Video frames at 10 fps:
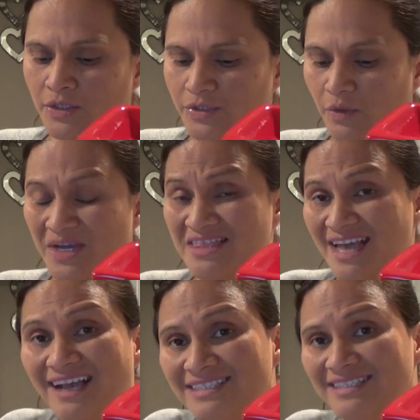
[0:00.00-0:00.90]
So in
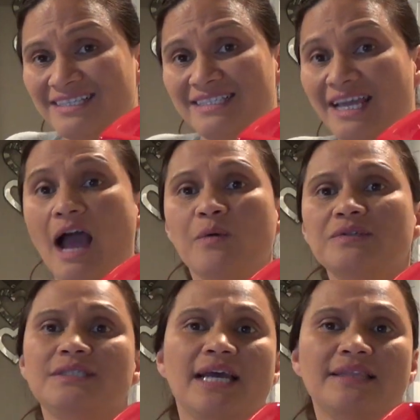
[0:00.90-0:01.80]
that sense, yeah, I
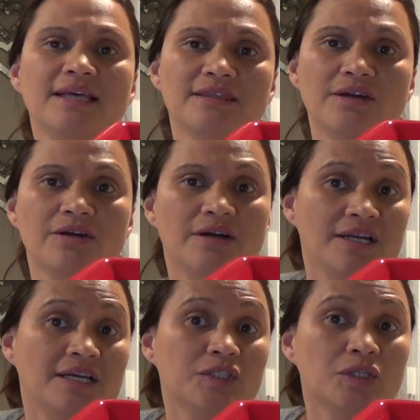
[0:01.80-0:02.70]
would say that they're
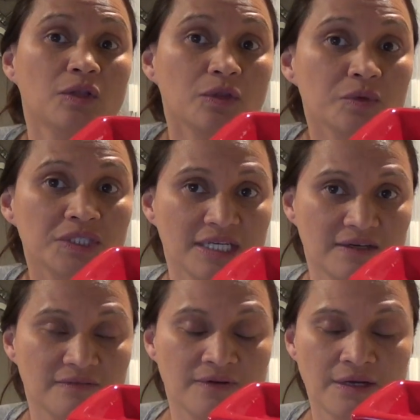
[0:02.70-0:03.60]
an
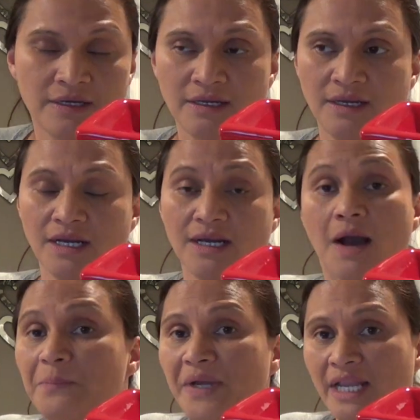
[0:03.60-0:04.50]
exclusive
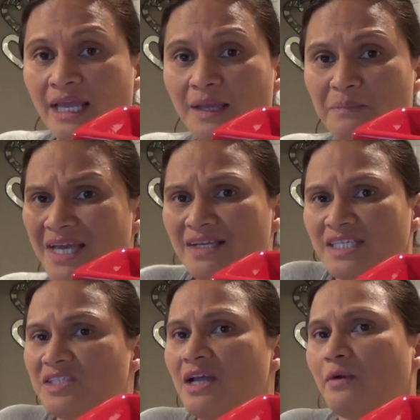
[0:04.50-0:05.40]
company
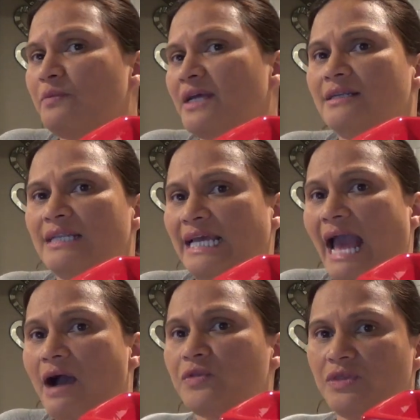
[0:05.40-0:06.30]
because it's not
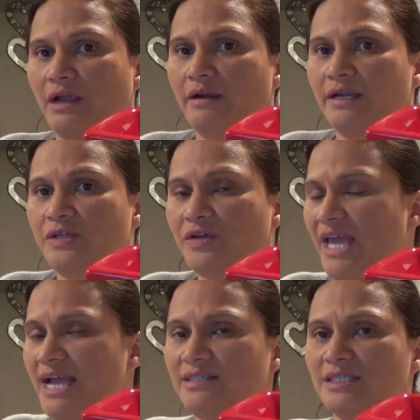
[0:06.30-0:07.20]
readily out there. You
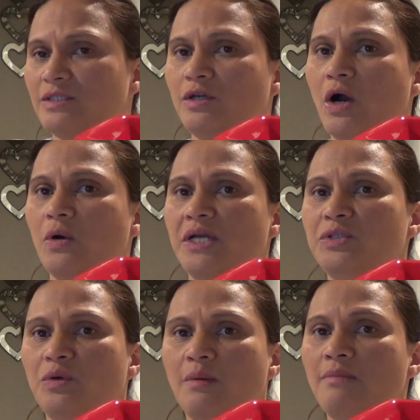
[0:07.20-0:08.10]
can't just go
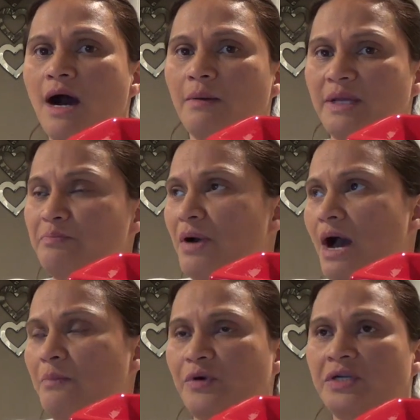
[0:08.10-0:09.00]
into a mom and
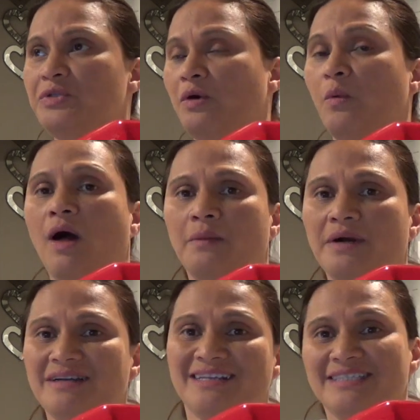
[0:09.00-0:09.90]
pop or into a
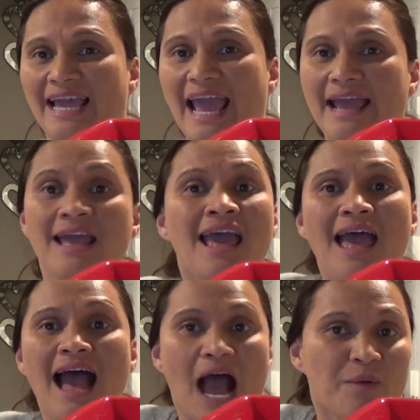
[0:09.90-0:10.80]
Walmart and say, hey,
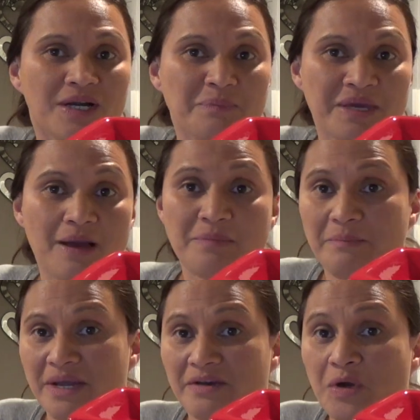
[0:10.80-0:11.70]
I want to pick up
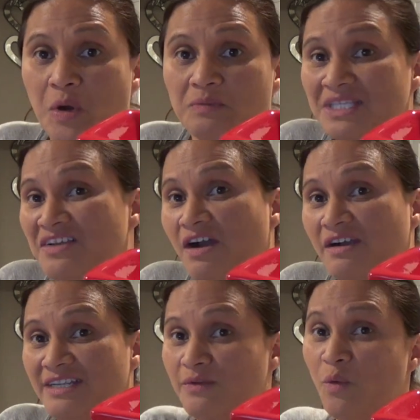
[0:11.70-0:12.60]
a Better Homes and
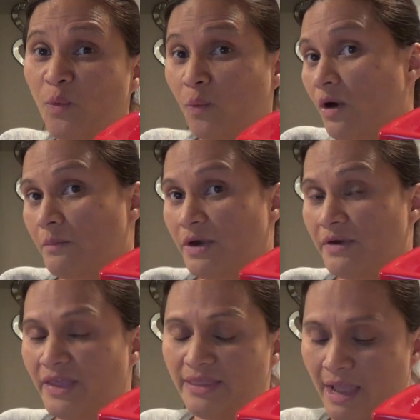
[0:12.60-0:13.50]
Garden
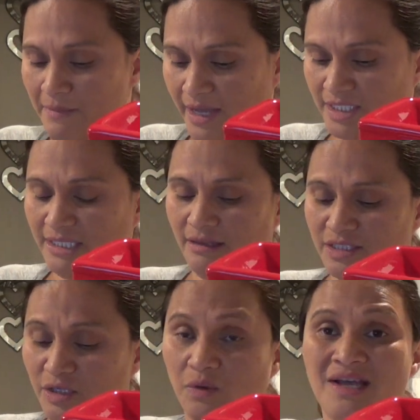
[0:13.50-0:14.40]
warmer that they might sell.
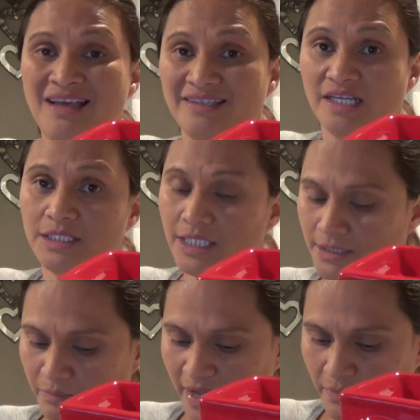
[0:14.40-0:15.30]
So that's
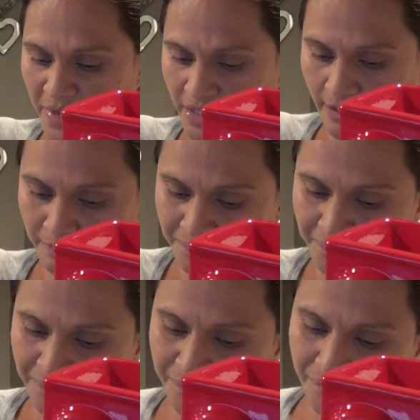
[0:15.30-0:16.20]
just my opinion.
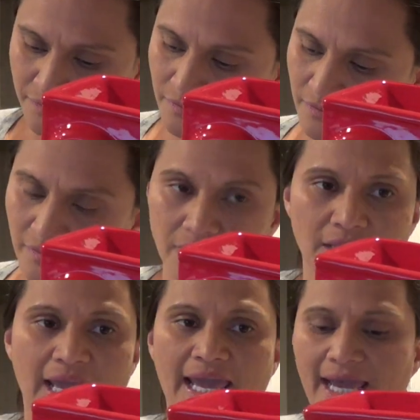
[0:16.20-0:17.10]

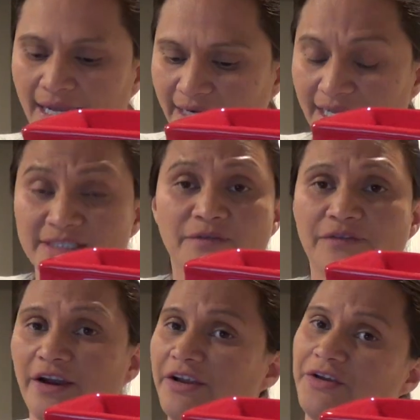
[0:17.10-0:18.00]
And it's a
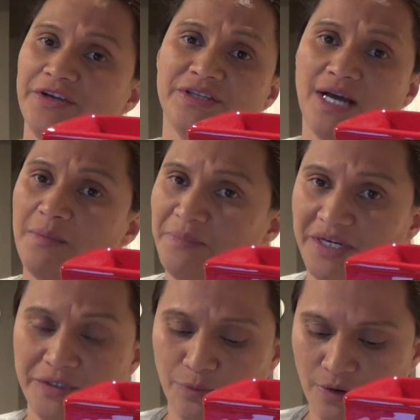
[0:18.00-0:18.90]
very good
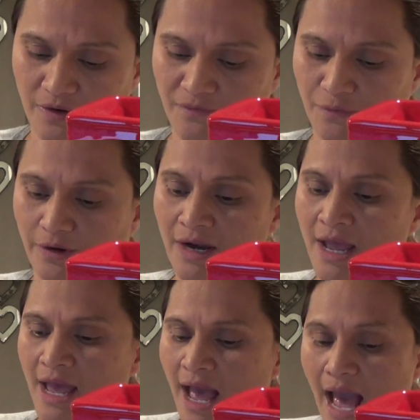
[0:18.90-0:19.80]
company to work for.
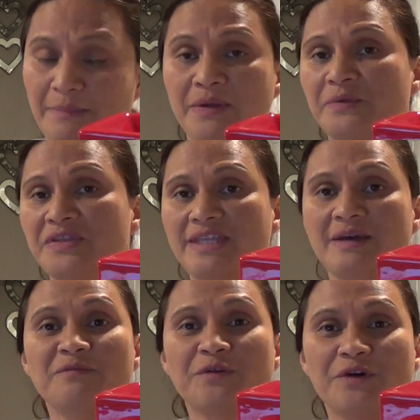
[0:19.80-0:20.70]
I've been with
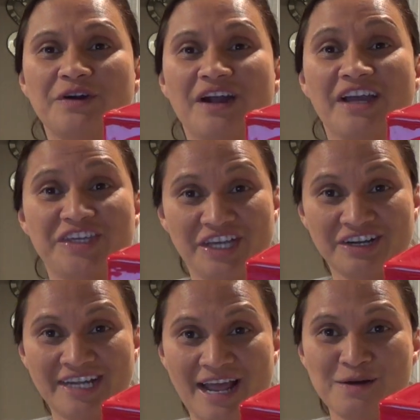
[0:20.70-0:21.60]
them for a
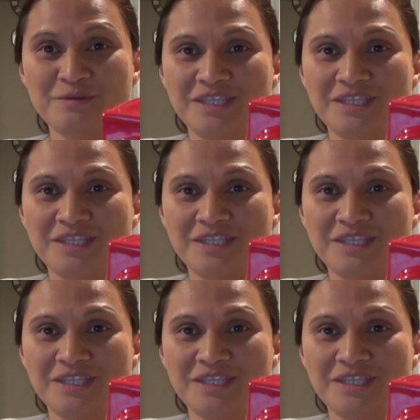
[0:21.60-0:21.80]
year now.